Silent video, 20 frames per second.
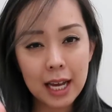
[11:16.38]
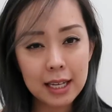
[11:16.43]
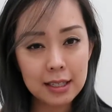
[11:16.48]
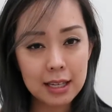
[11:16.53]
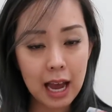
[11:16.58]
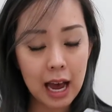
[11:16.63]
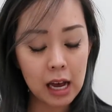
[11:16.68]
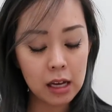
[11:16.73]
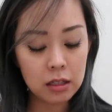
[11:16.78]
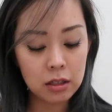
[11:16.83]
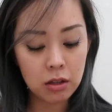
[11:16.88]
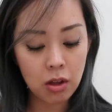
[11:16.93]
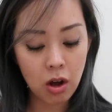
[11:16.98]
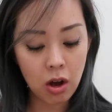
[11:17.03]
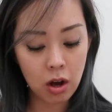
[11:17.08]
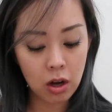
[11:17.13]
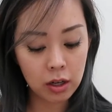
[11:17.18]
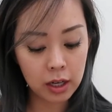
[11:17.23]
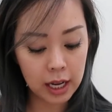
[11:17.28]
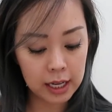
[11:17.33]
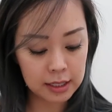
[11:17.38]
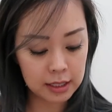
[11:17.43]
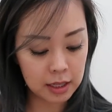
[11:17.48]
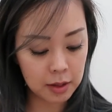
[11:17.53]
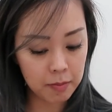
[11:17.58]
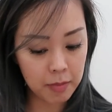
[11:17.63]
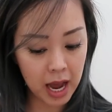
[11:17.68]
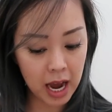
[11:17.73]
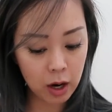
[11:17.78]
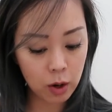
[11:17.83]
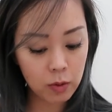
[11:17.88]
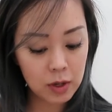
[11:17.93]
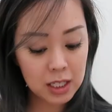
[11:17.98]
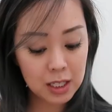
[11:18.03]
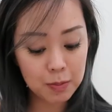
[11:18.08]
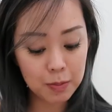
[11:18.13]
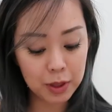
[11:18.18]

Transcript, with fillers: last as long as the MAC ones,